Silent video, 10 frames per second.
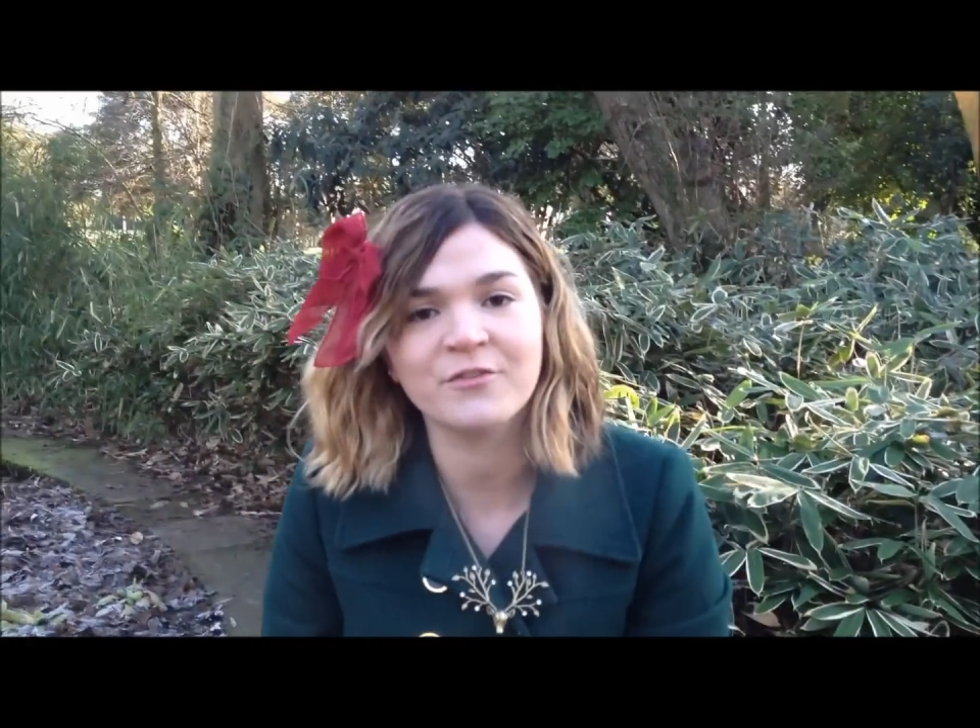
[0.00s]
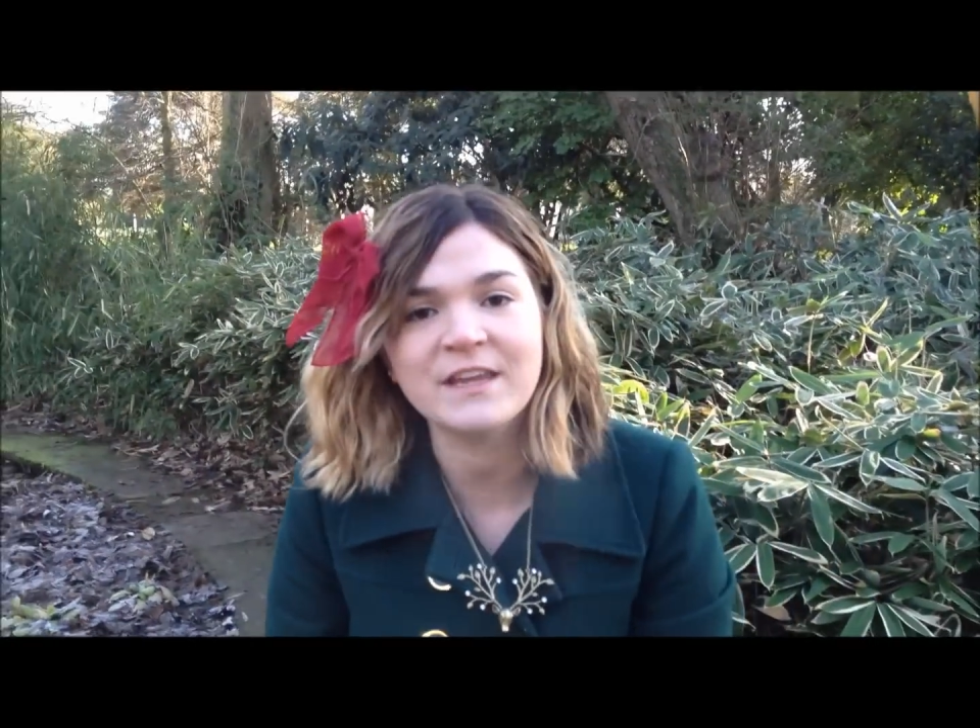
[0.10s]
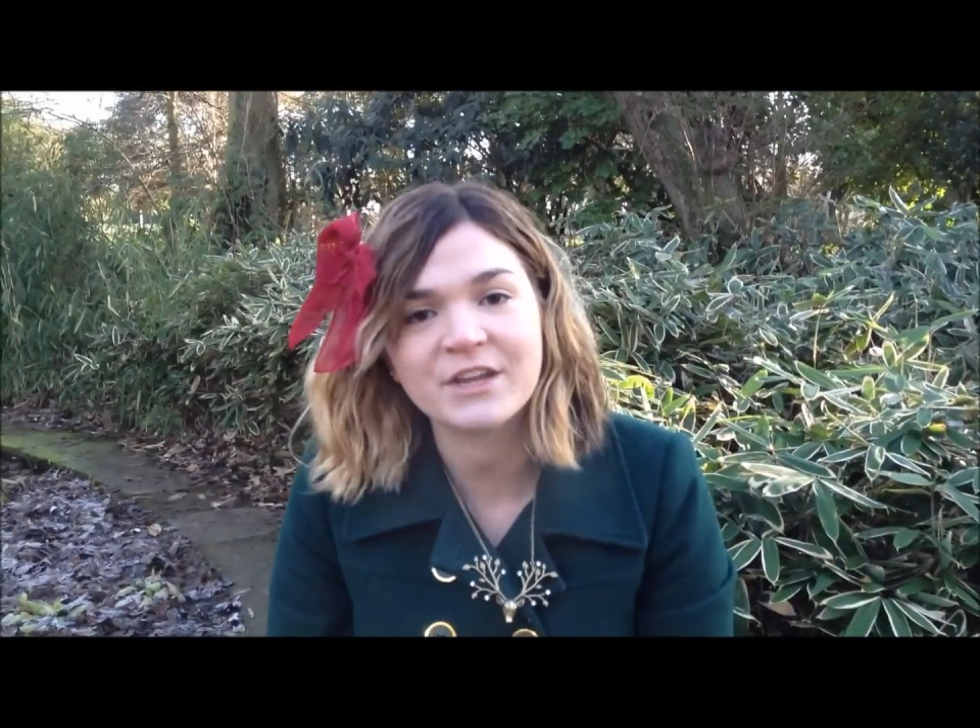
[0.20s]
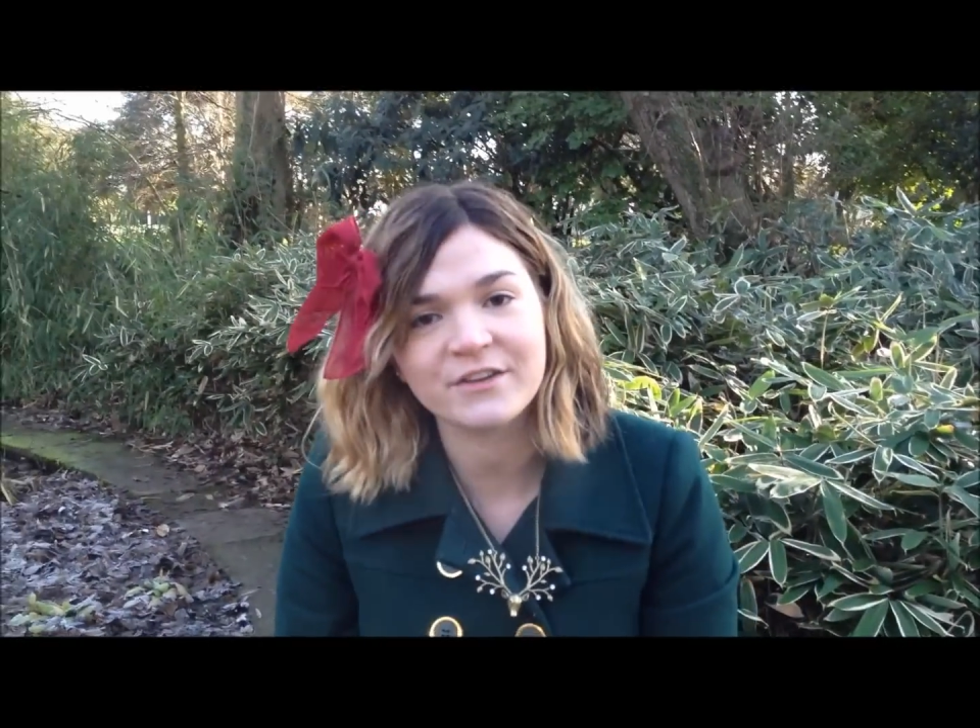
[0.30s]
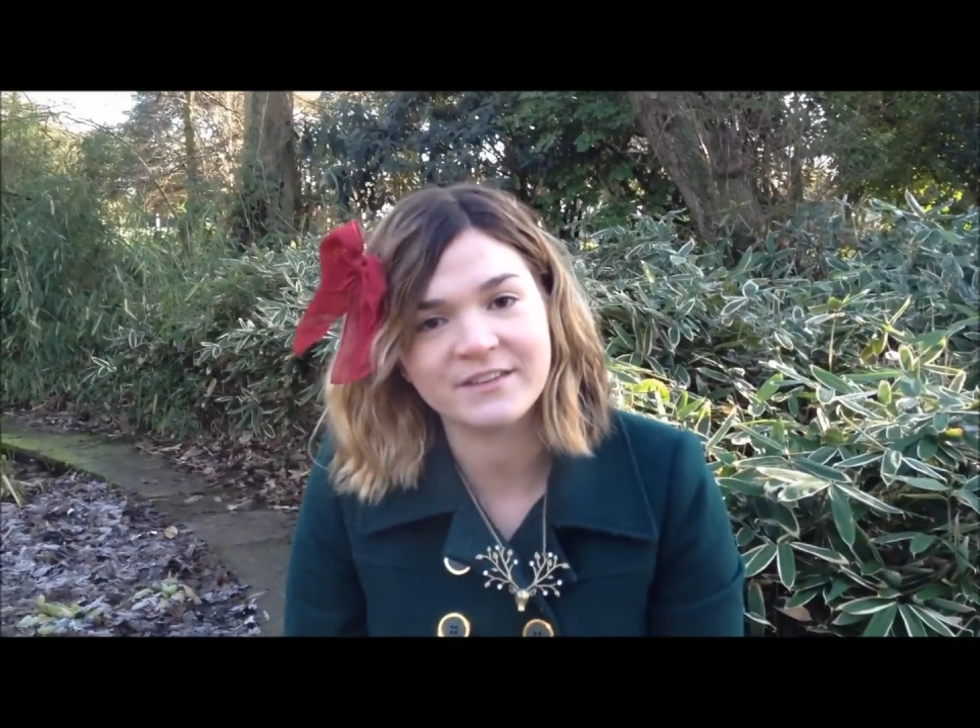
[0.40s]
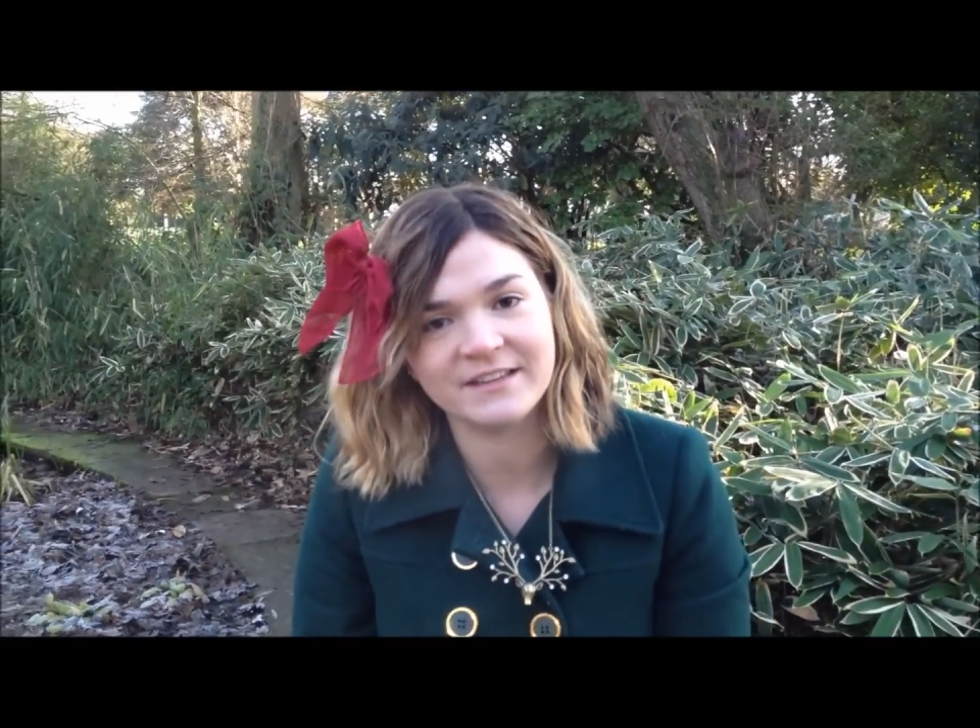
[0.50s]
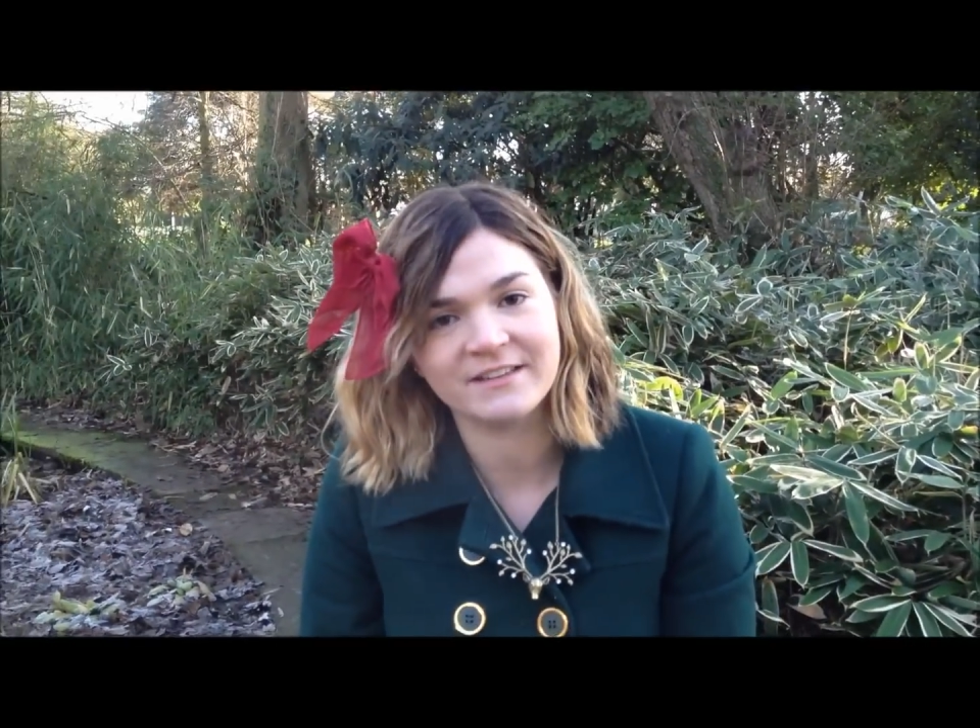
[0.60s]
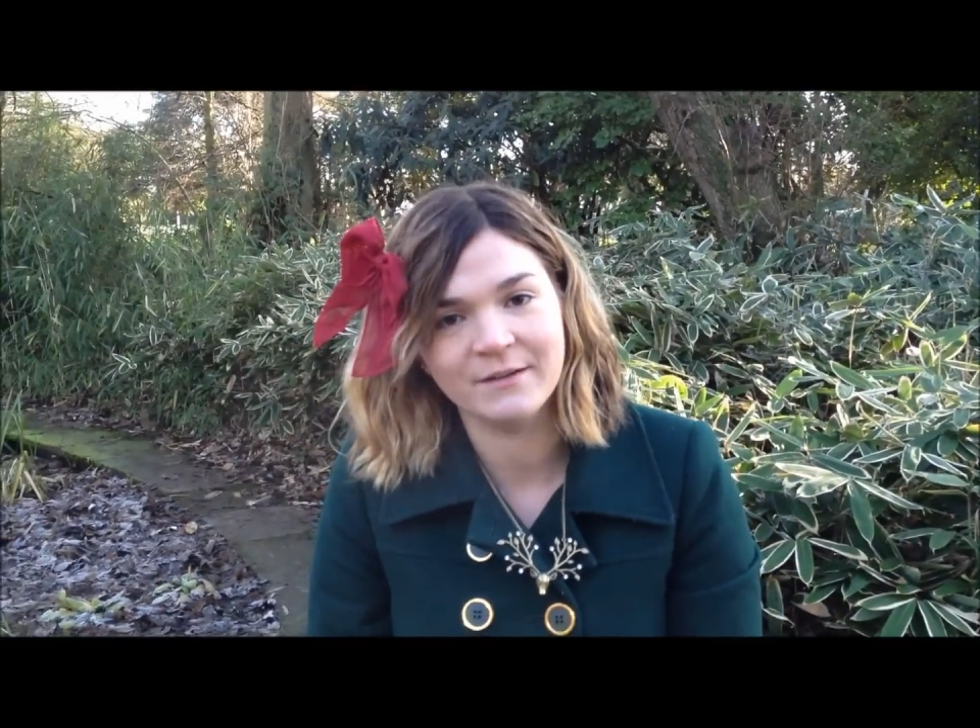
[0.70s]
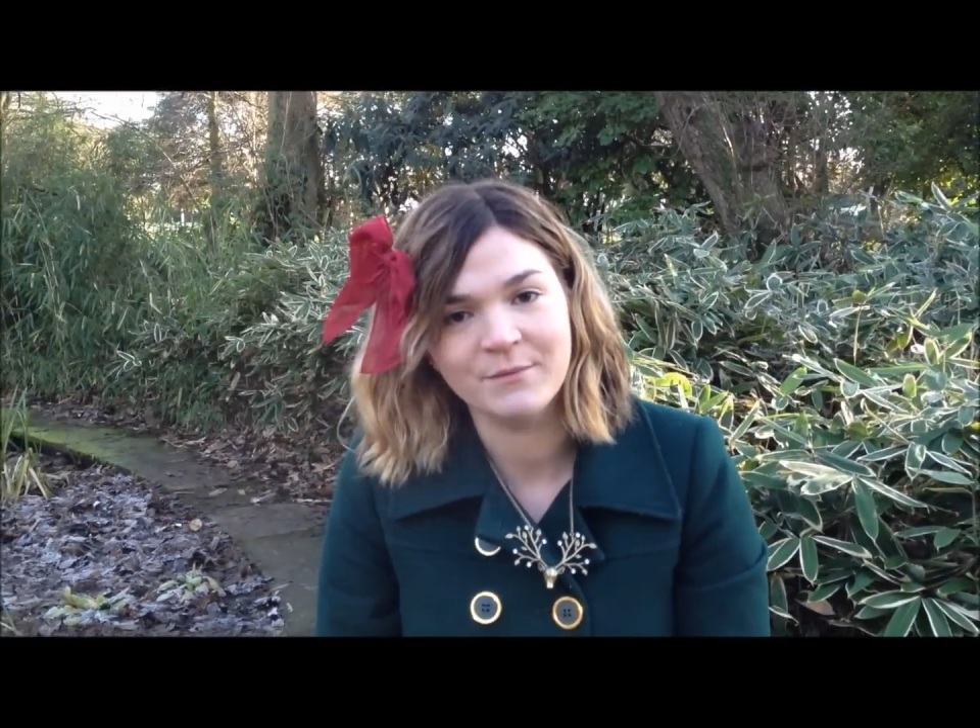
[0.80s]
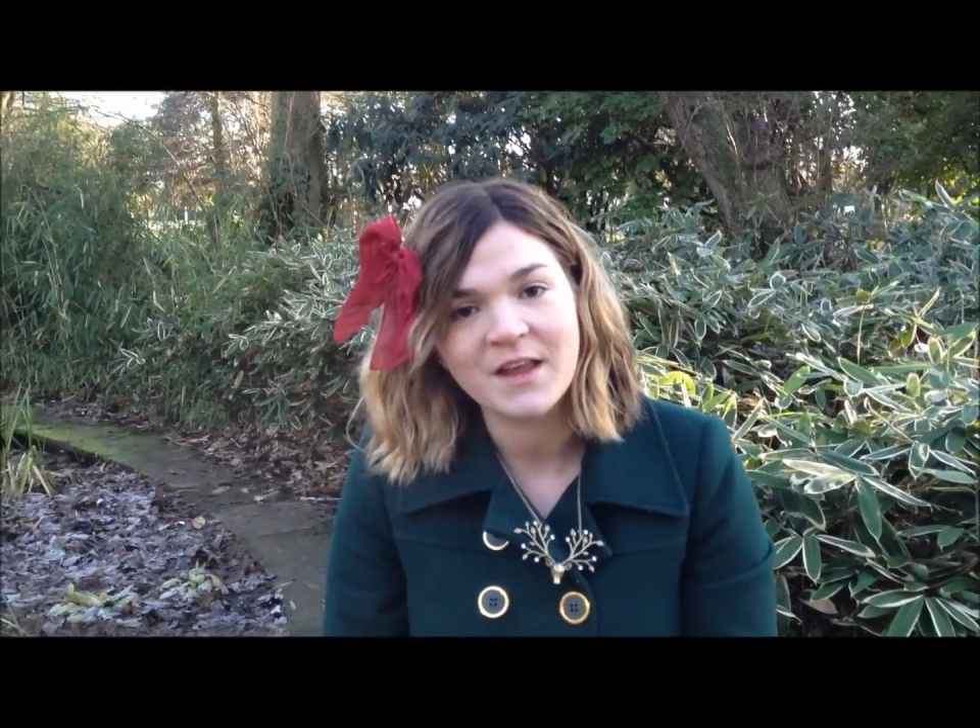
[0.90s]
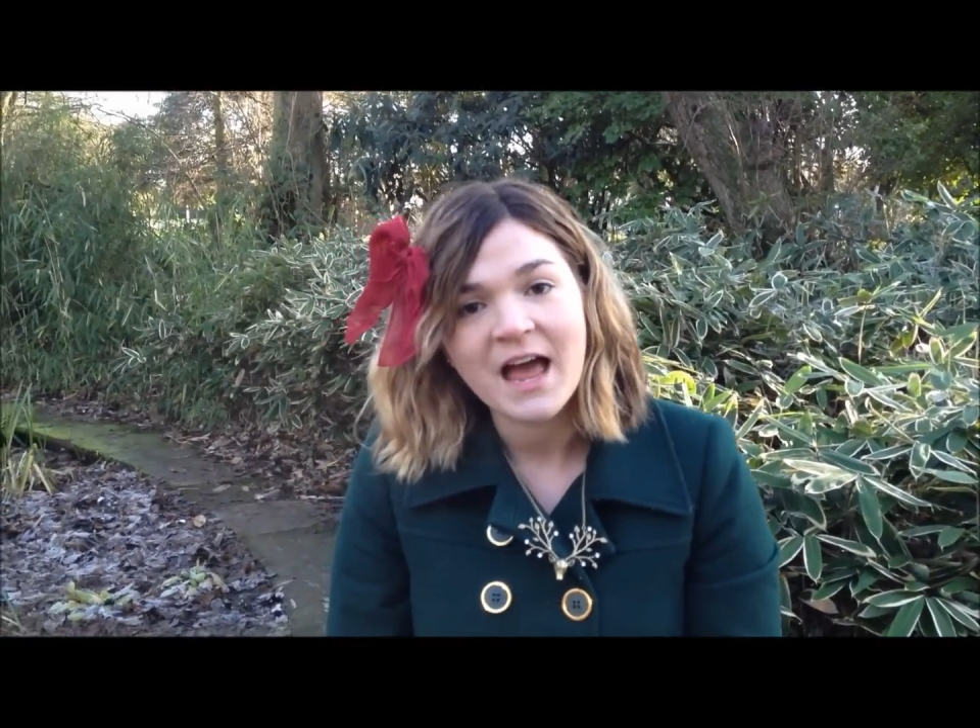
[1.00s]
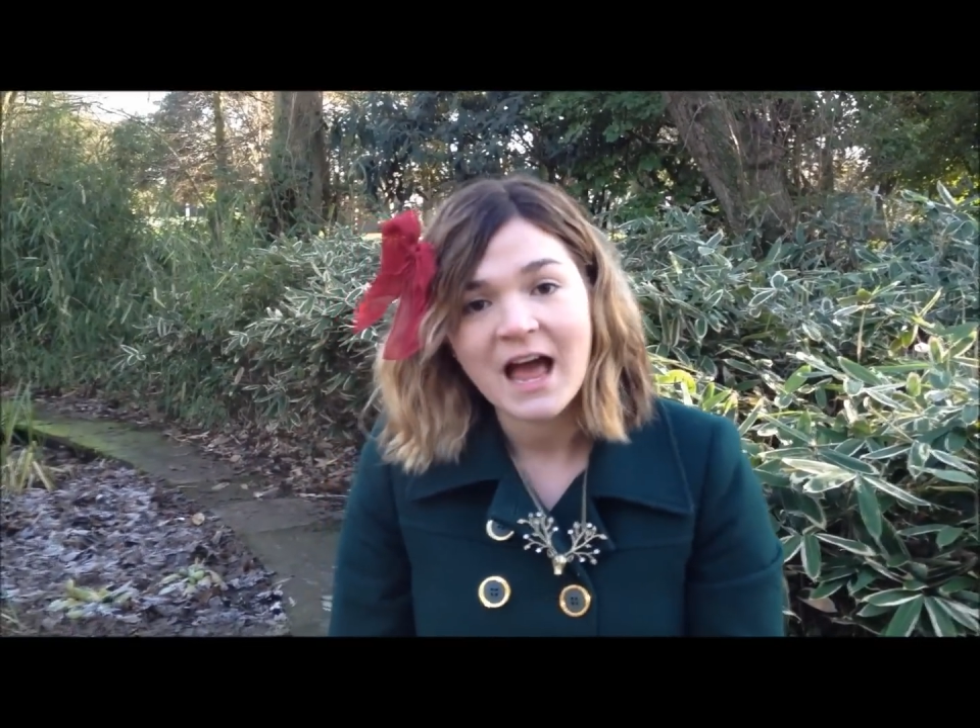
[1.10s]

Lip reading: of ecosystems